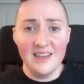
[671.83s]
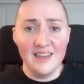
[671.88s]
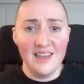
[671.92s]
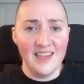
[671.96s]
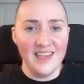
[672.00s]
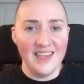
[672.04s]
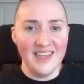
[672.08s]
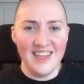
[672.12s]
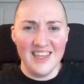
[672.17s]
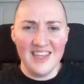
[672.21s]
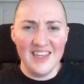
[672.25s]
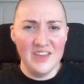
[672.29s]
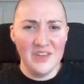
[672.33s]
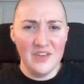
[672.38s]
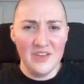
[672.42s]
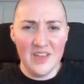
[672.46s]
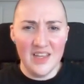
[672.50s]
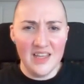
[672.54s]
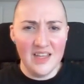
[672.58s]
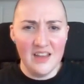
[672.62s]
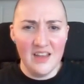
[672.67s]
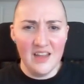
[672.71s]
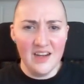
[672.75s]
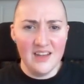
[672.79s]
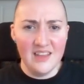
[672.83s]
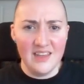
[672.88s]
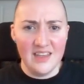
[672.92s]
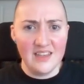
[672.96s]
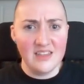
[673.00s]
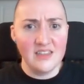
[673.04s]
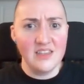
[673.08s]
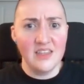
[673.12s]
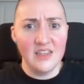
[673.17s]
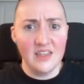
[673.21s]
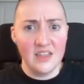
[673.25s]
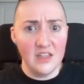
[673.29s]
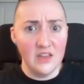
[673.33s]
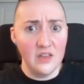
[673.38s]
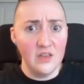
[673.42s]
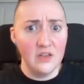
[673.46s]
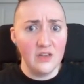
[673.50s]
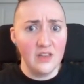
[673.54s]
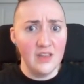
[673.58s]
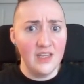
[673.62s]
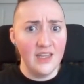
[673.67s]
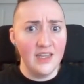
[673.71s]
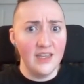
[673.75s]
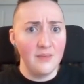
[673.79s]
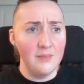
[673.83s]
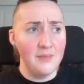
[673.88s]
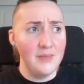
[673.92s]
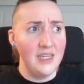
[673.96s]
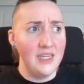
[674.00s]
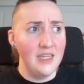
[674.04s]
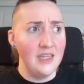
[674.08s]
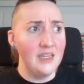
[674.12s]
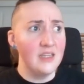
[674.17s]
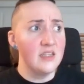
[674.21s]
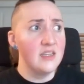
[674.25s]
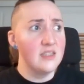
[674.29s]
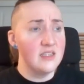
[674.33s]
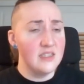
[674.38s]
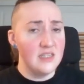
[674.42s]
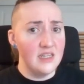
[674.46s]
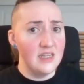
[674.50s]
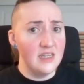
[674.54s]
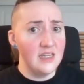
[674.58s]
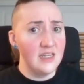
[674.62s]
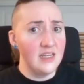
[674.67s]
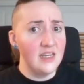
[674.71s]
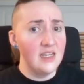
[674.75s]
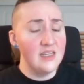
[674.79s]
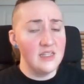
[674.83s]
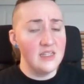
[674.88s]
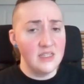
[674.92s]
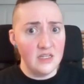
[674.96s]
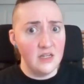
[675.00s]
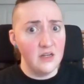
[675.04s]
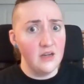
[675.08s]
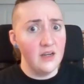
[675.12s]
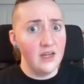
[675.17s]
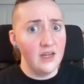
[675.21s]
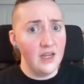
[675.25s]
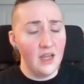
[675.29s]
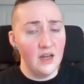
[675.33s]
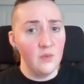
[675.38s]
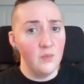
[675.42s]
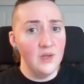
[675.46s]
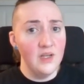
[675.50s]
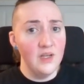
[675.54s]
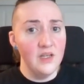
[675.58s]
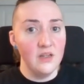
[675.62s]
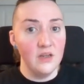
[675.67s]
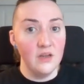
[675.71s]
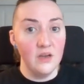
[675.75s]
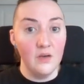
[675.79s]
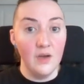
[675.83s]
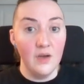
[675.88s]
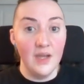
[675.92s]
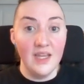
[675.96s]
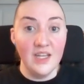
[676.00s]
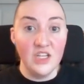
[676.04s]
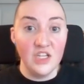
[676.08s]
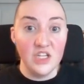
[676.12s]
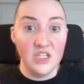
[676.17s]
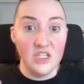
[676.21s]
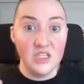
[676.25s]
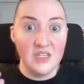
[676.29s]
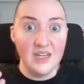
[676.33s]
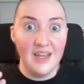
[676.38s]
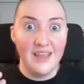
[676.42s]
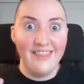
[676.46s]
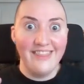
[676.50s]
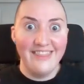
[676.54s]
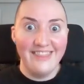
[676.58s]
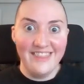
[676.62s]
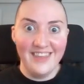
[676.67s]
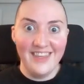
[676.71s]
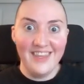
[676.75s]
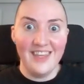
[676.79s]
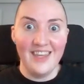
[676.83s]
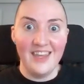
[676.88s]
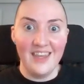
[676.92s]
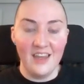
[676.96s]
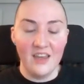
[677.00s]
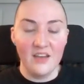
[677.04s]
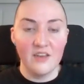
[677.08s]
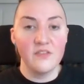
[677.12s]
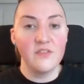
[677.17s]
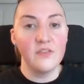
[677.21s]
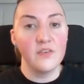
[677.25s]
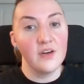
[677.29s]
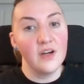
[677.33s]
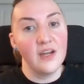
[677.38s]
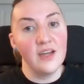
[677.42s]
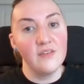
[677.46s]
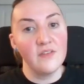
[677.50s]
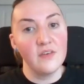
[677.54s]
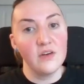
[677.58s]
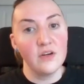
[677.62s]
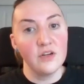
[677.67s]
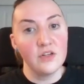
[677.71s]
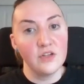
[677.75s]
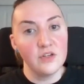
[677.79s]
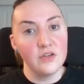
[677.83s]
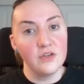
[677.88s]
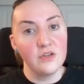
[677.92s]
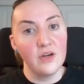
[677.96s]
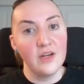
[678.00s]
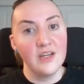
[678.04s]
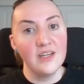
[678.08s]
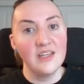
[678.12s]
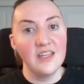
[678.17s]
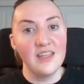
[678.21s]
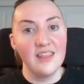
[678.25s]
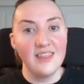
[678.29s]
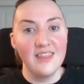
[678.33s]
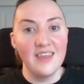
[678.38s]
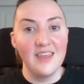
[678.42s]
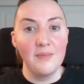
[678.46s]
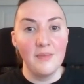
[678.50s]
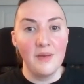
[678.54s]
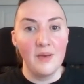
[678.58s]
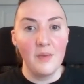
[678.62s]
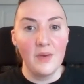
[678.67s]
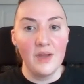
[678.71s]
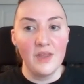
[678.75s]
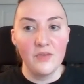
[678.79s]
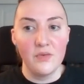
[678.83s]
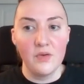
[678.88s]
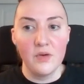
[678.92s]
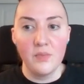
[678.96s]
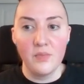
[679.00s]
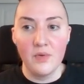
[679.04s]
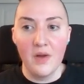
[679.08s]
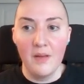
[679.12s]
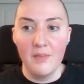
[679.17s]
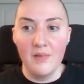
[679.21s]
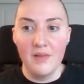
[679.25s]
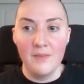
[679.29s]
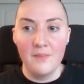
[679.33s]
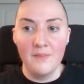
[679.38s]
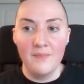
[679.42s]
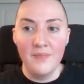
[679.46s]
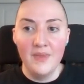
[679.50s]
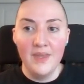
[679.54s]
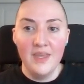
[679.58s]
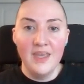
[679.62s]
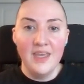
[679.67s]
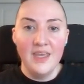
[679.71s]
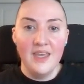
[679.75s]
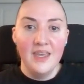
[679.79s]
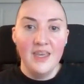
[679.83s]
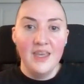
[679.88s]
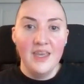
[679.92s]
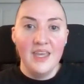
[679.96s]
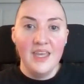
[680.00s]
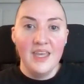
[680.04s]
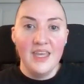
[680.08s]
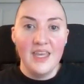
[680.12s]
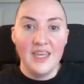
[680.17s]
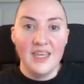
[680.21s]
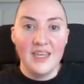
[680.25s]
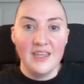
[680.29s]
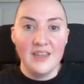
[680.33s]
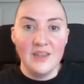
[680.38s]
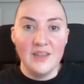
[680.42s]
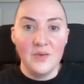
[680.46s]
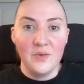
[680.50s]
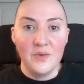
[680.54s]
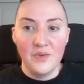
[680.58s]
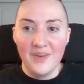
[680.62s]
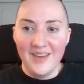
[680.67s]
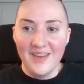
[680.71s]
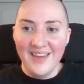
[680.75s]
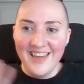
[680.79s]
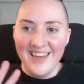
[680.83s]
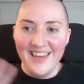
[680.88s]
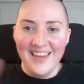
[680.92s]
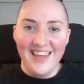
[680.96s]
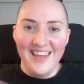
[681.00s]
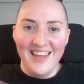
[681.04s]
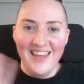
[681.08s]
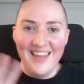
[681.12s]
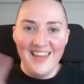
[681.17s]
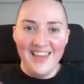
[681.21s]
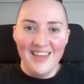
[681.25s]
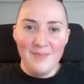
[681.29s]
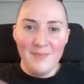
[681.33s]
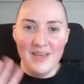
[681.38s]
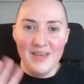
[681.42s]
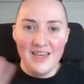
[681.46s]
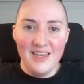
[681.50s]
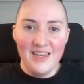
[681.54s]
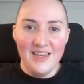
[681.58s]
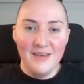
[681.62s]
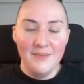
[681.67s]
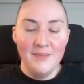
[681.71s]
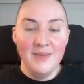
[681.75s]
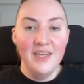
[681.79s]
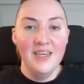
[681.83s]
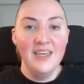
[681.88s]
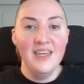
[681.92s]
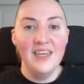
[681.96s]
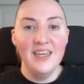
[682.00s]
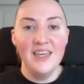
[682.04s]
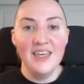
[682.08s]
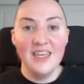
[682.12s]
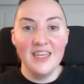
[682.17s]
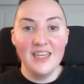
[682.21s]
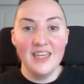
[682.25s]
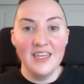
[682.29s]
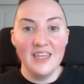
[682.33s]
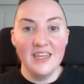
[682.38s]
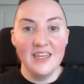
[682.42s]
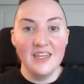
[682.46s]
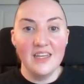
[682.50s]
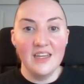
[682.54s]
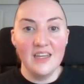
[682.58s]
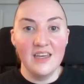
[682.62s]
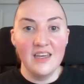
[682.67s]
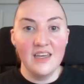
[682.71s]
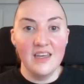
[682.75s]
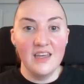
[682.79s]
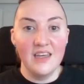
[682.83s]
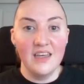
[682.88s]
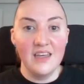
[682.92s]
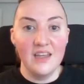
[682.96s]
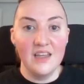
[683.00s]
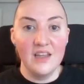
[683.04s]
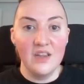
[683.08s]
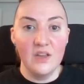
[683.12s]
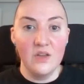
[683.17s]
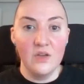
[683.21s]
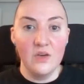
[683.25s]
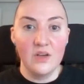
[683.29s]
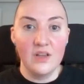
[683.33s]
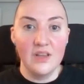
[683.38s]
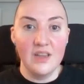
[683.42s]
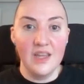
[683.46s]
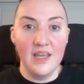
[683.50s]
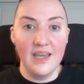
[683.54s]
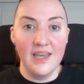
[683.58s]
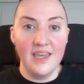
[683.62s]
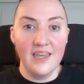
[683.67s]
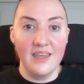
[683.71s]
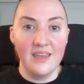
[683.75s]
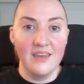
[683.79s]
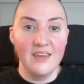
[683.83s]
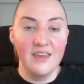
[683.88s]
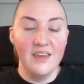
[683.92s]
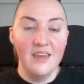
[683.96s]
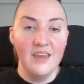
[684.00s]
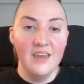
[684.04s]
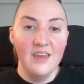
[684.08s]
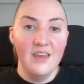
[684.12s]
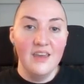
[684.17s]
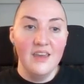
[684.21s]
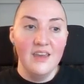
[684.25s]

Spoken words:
like, it can look like a lot of things. It can look like me sitting and staring out a window and just thinking forever, trying to think my way through a problem. It can look, hi mom. It can look like